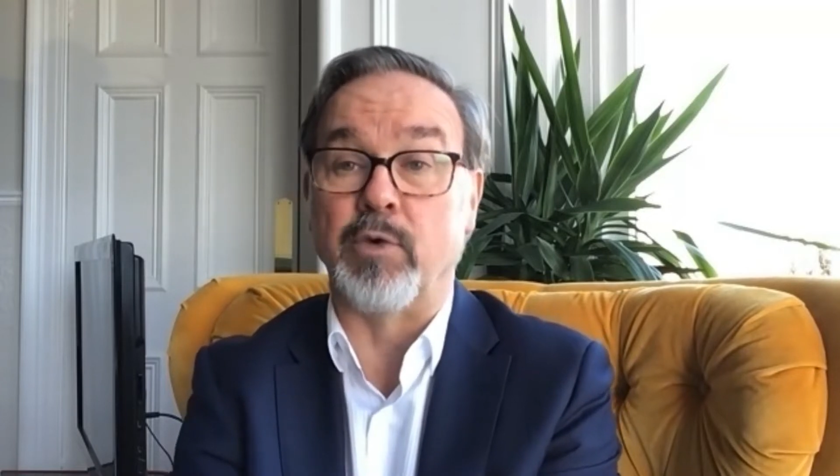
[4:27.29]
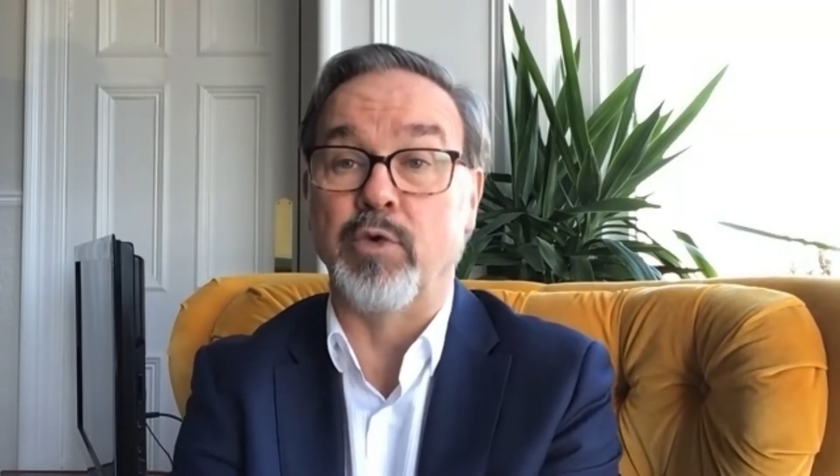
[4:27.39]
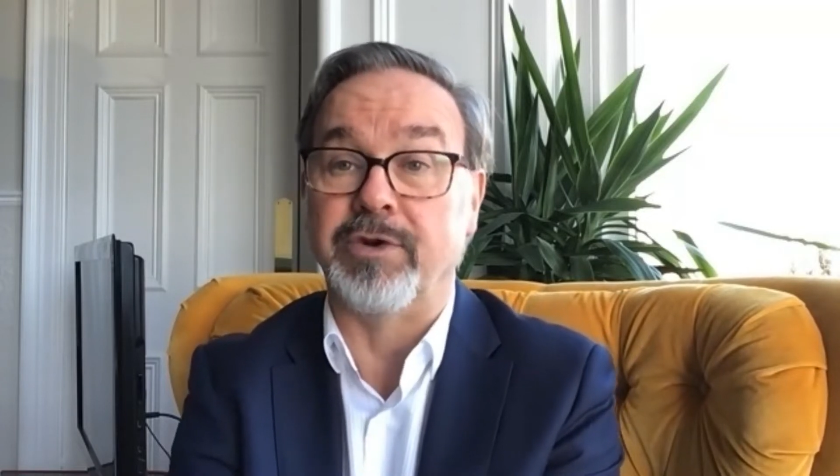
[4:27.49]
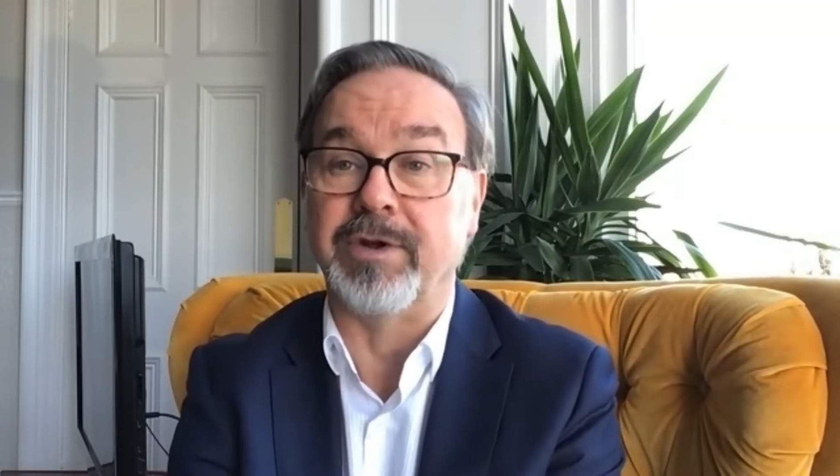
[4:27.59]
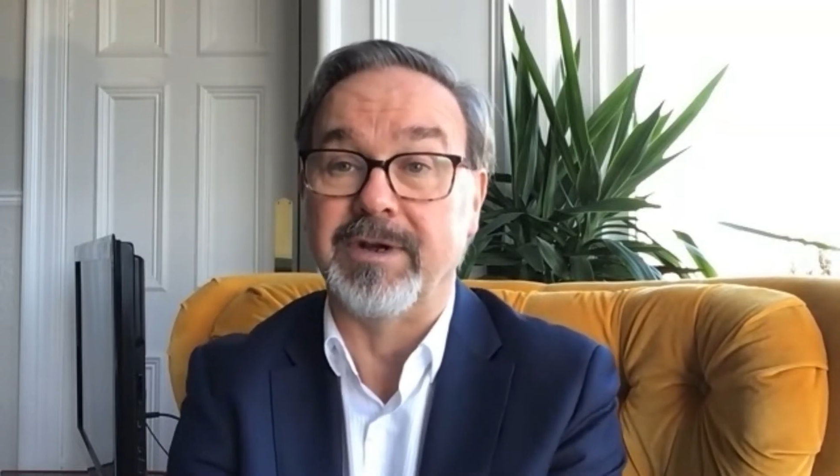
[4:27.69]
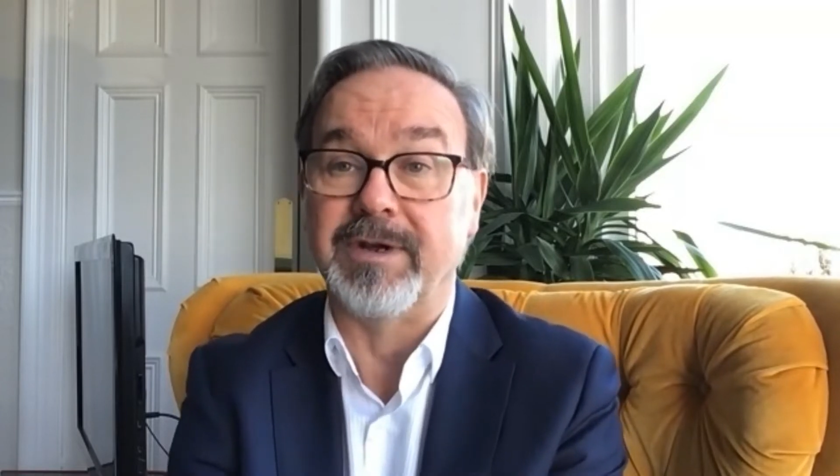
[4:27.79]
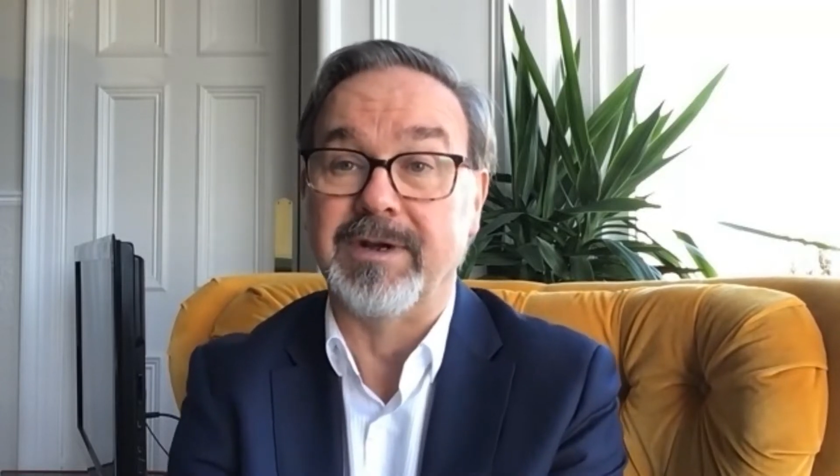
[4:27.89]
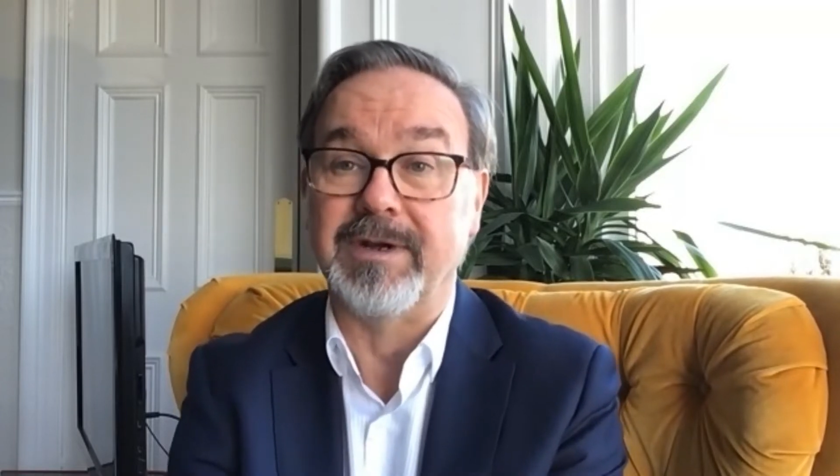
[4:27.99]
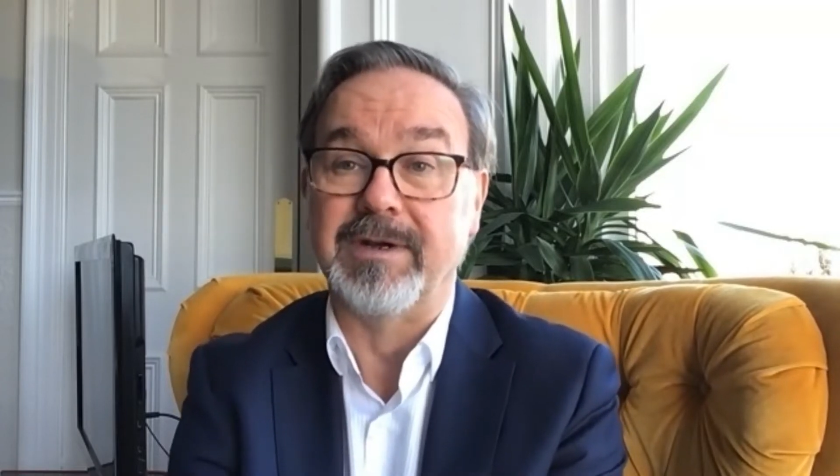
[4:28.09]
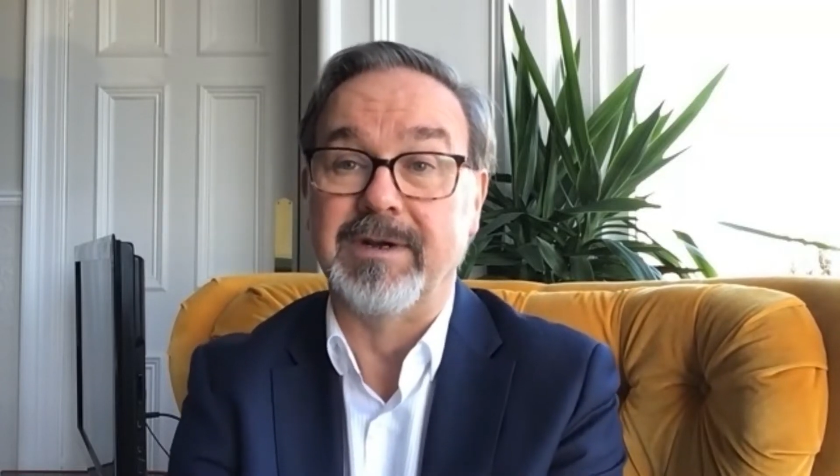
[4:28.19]
would.
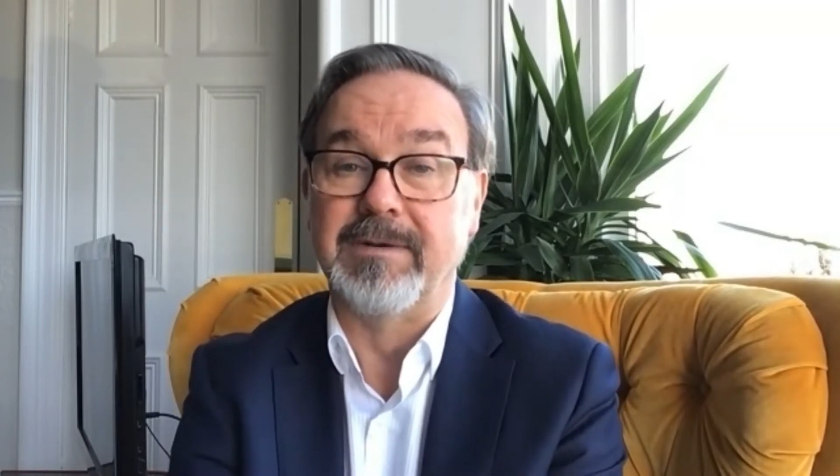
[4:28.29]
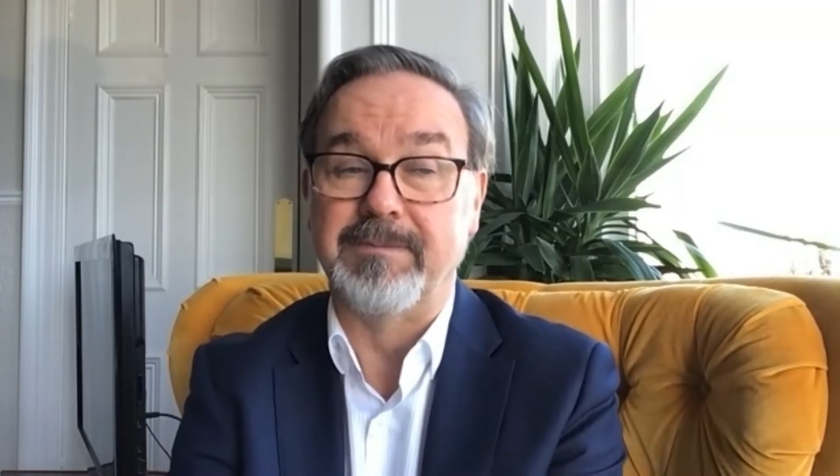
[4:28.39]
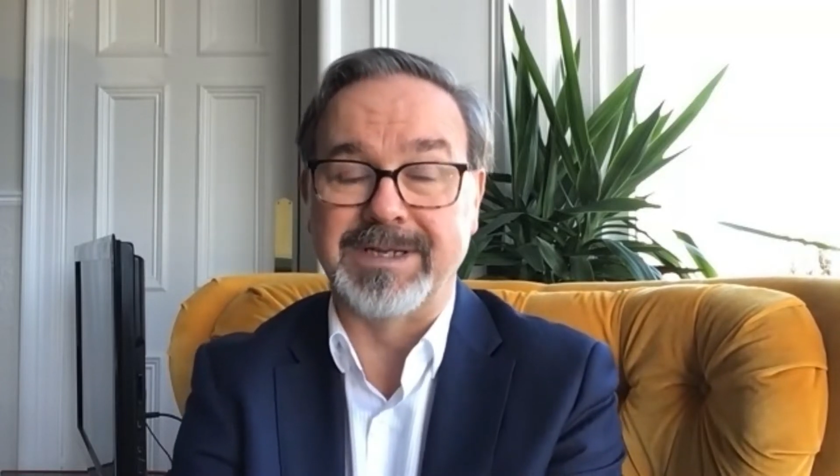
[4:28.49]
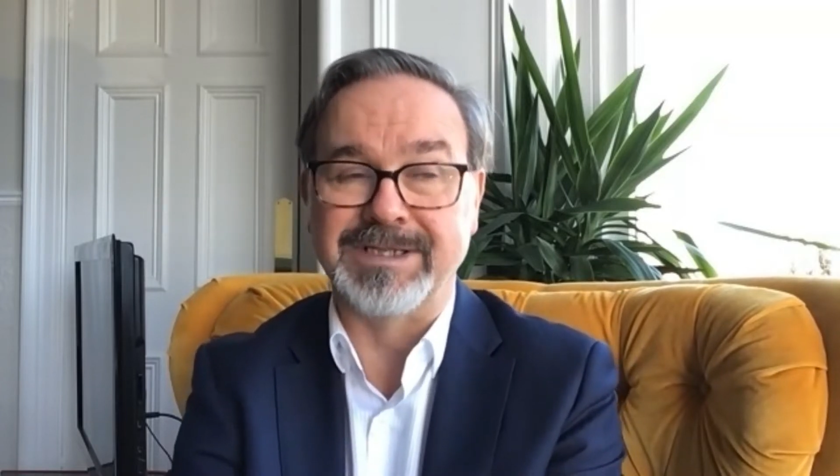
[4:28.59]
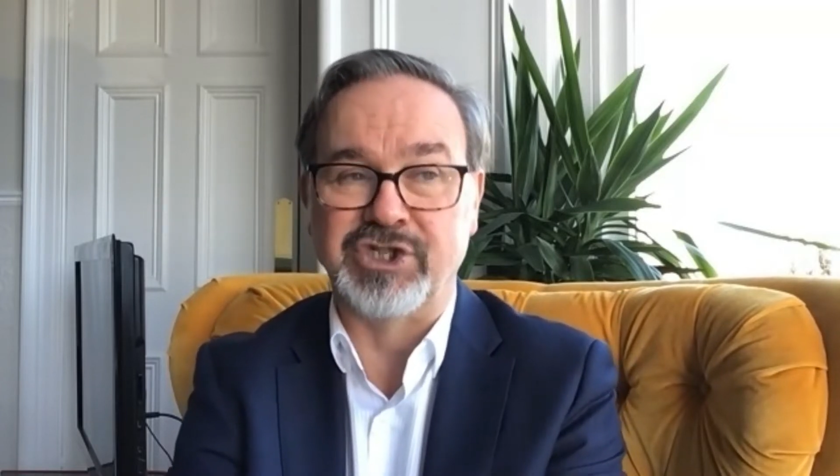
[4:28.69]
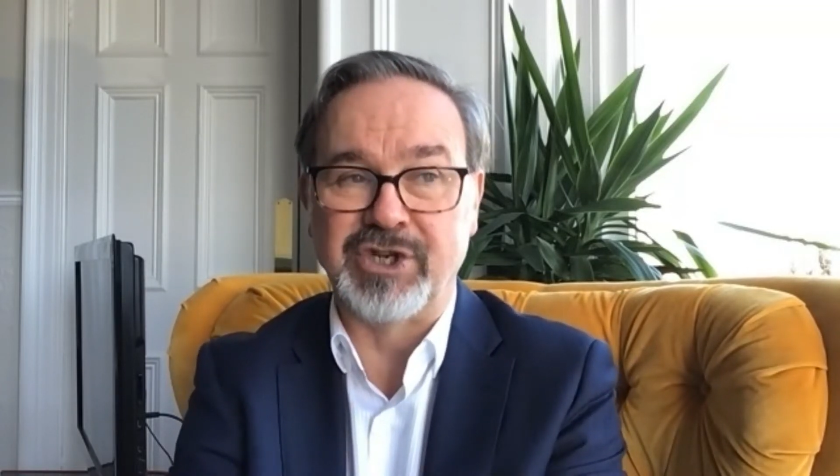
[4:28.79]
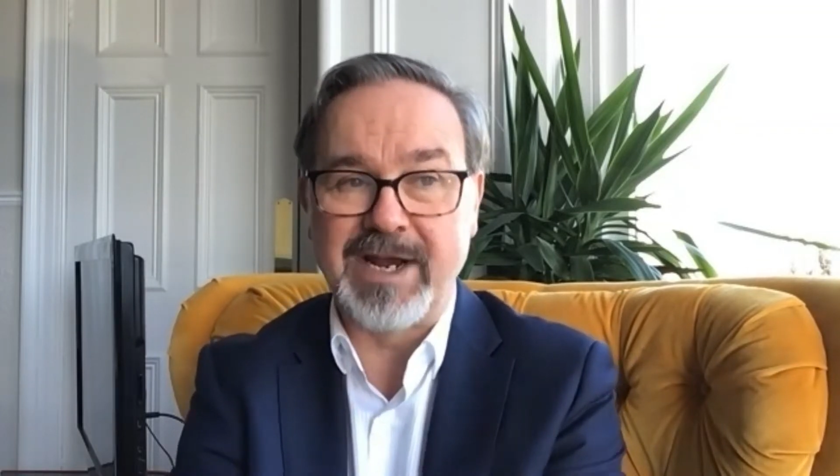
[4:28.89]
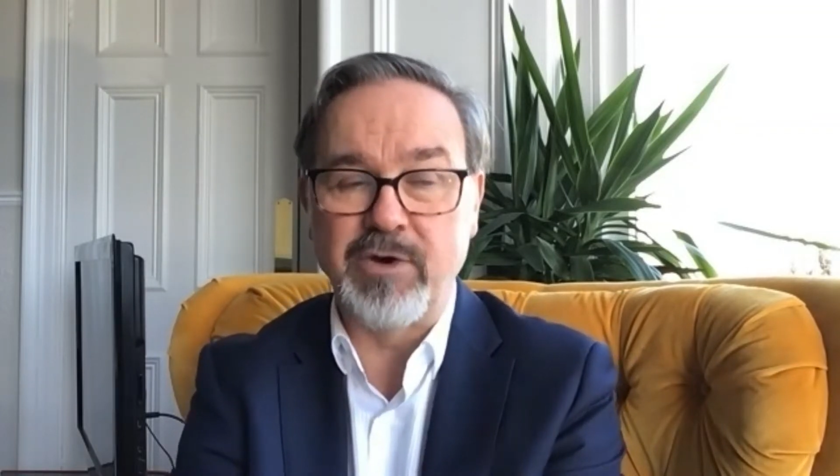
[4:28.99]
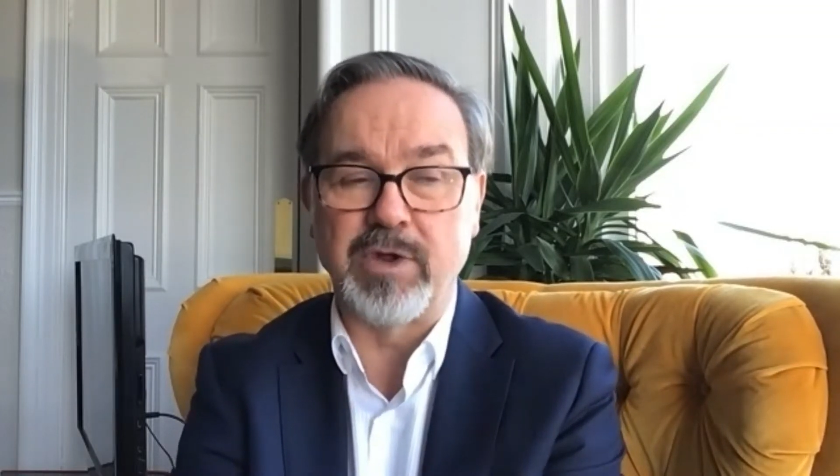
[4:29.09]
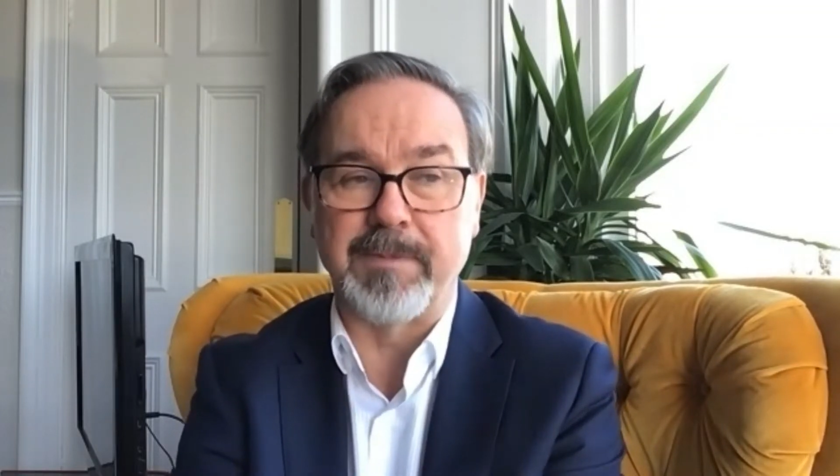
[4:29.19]
But in
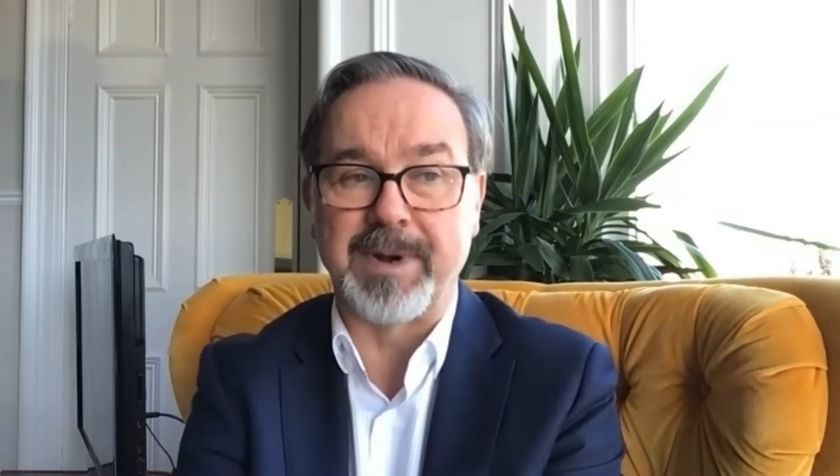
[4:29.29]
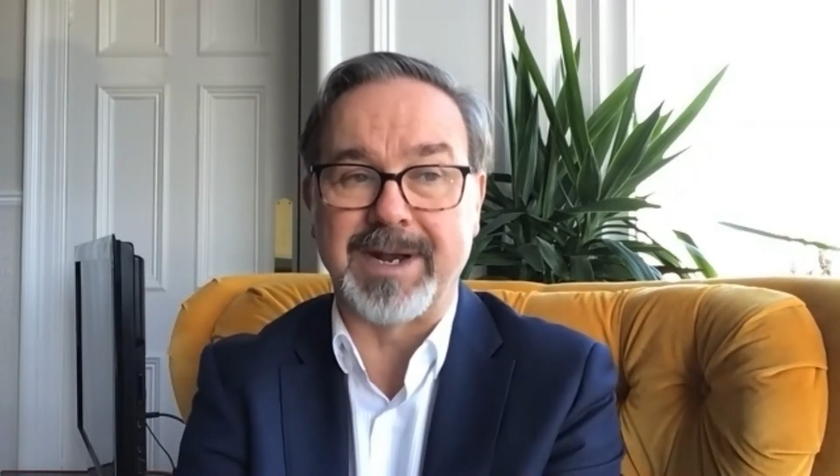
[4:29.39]
general, the